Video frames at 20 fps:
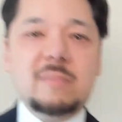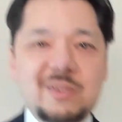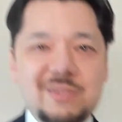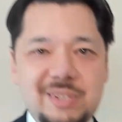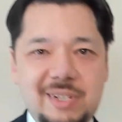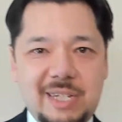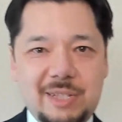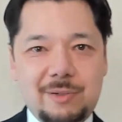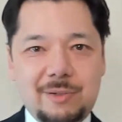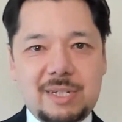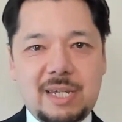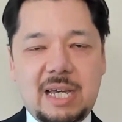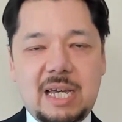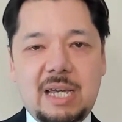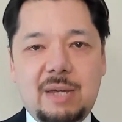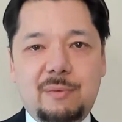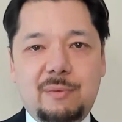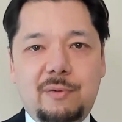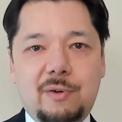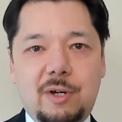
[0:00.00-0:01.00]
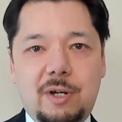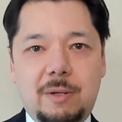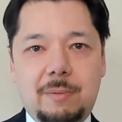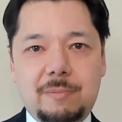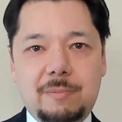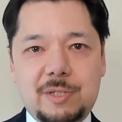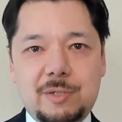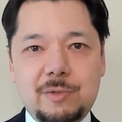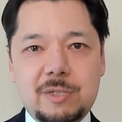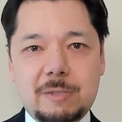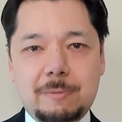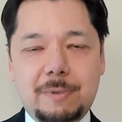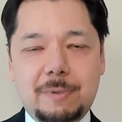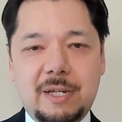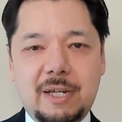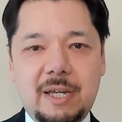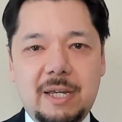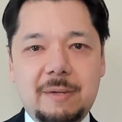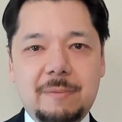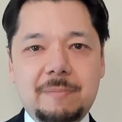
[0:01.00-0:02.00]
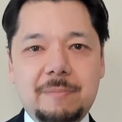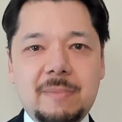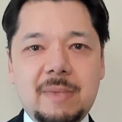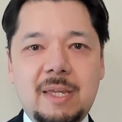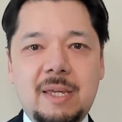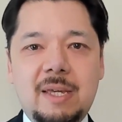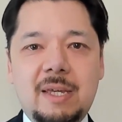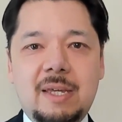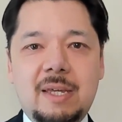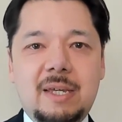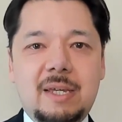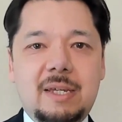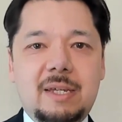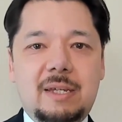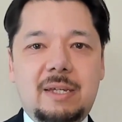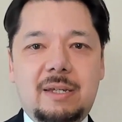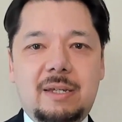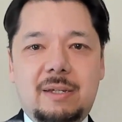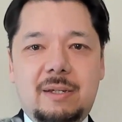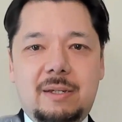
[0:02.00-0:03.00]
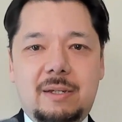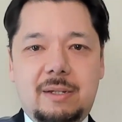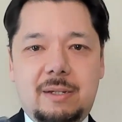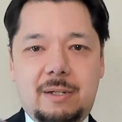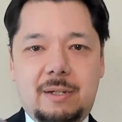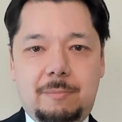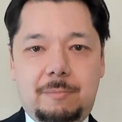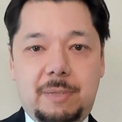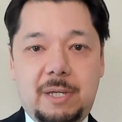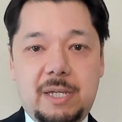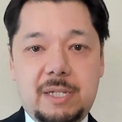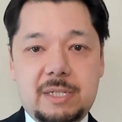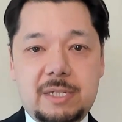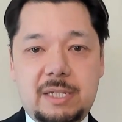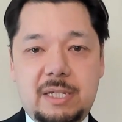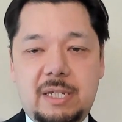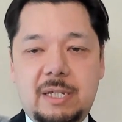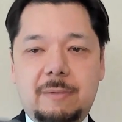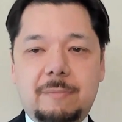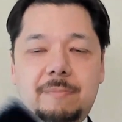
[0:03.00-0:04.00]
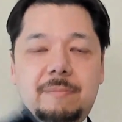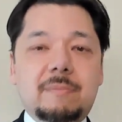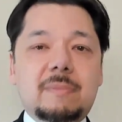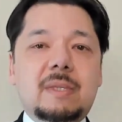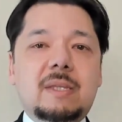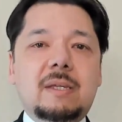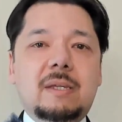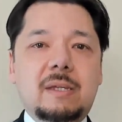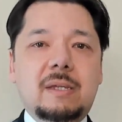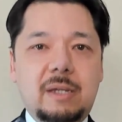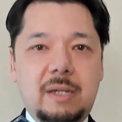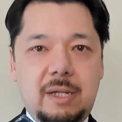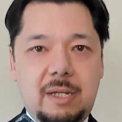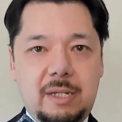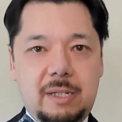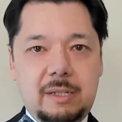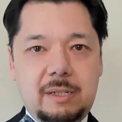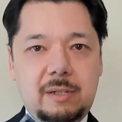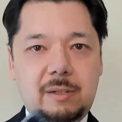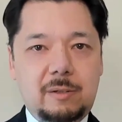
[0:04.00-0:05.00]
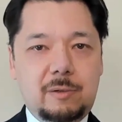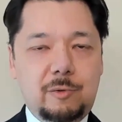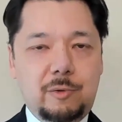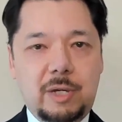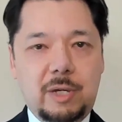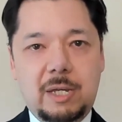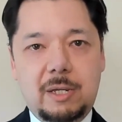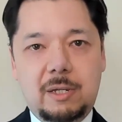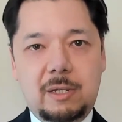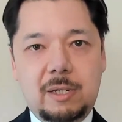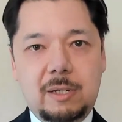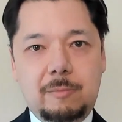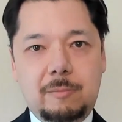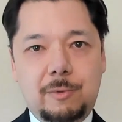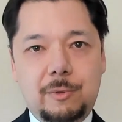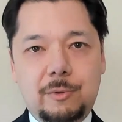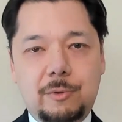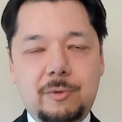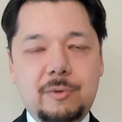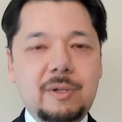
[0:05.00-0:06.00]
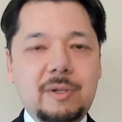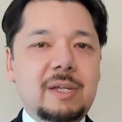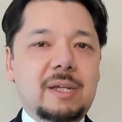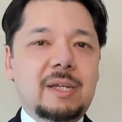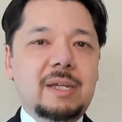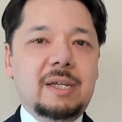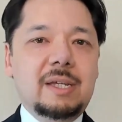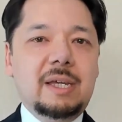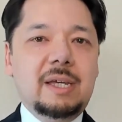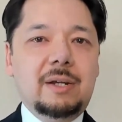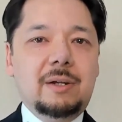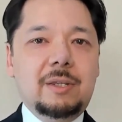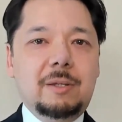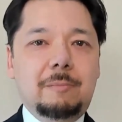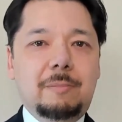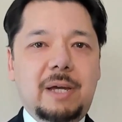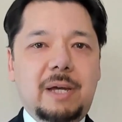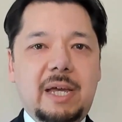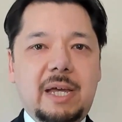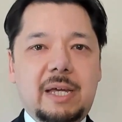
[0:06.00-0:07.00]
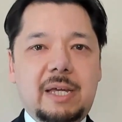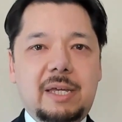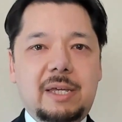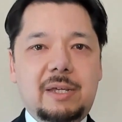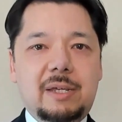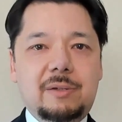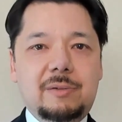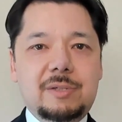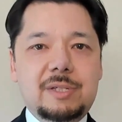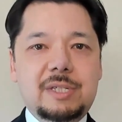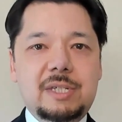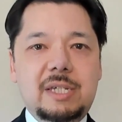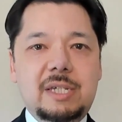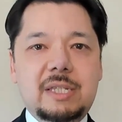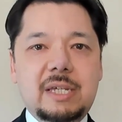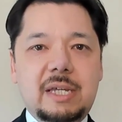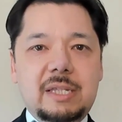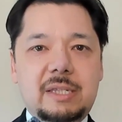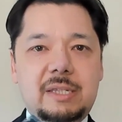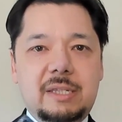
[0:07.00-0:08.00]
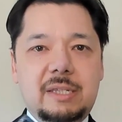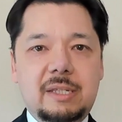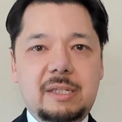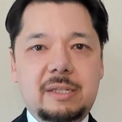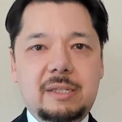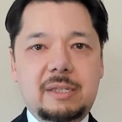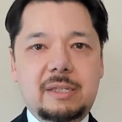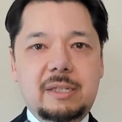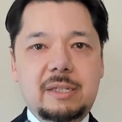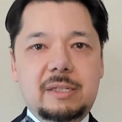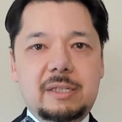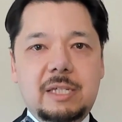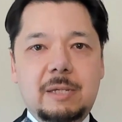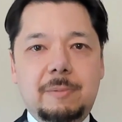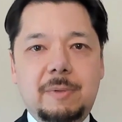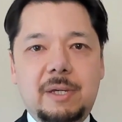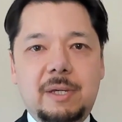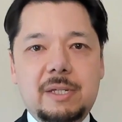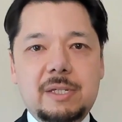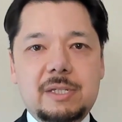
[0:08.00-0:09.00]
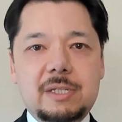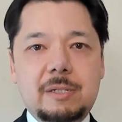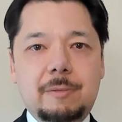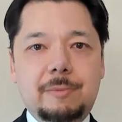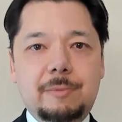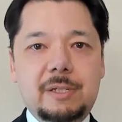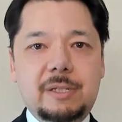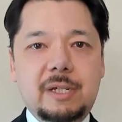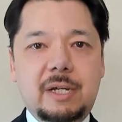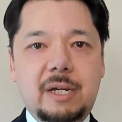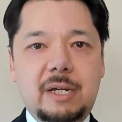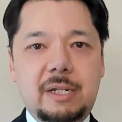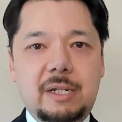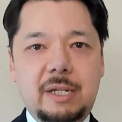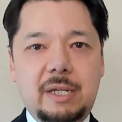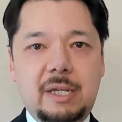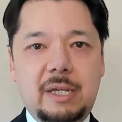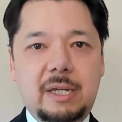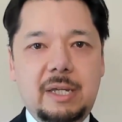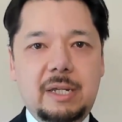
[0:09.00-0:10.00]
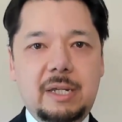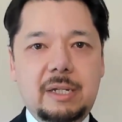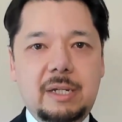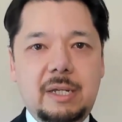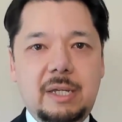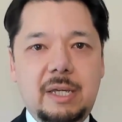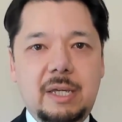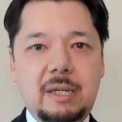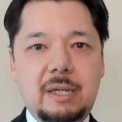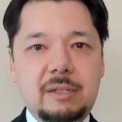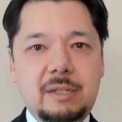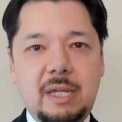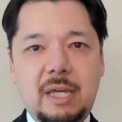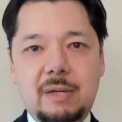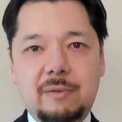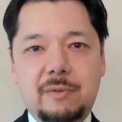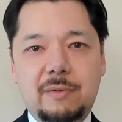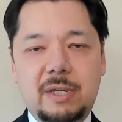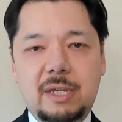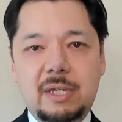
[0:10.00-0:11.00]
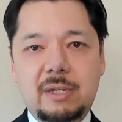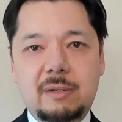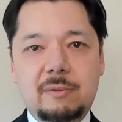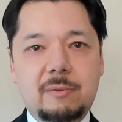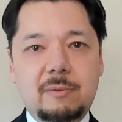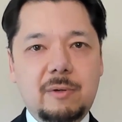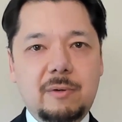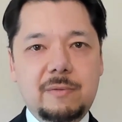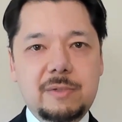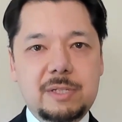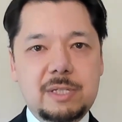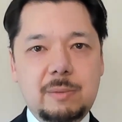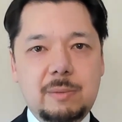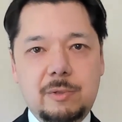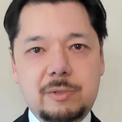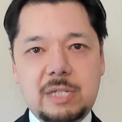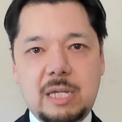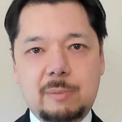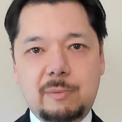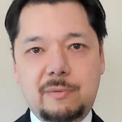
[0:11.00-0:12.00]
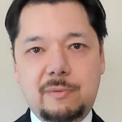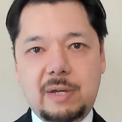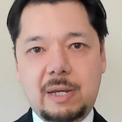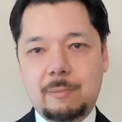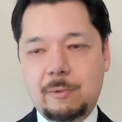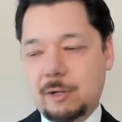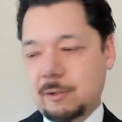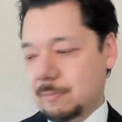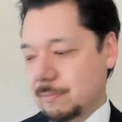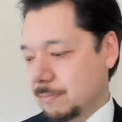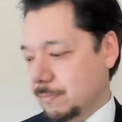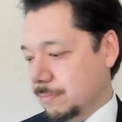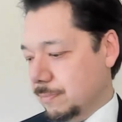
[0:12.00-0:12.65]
There's another tie from Suit Supply, paisley, and gray and blue. And on the back, you see that the tipping is simply done in a navy of a similar type of fabric.